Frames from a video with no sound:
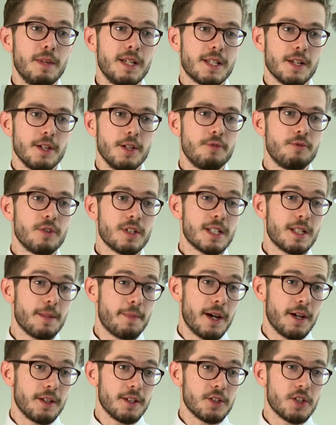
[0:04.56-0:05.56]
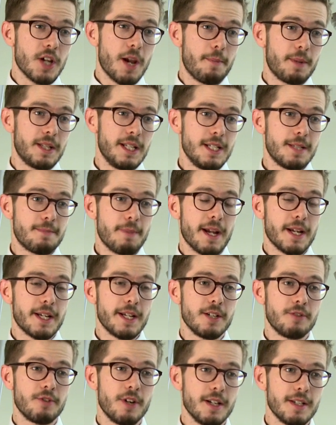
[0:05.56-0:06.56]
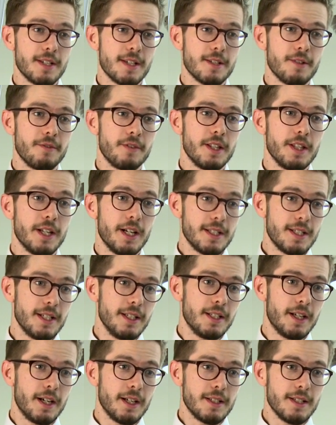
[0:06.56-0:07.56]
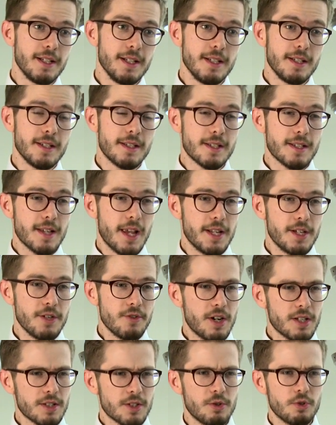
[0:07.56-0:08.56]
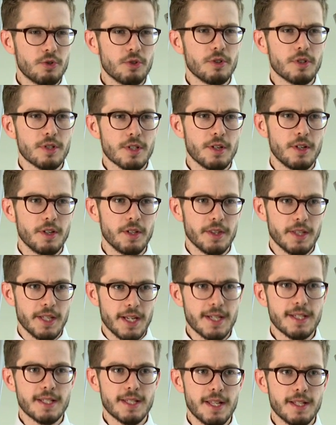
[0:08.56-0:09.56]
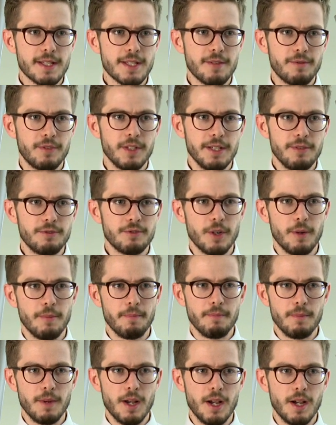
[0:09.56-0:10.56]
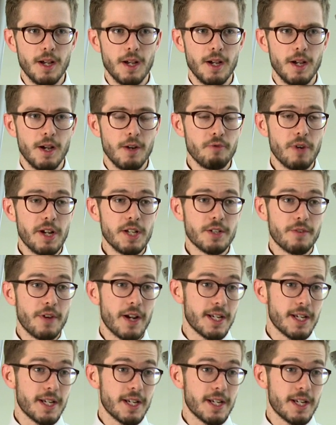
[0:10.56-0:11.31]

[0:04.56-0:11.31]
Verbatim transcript: Miso, you've written about the Japanese banking crisis of the nineteen nineties, and your article draws on extensively from uh, a range of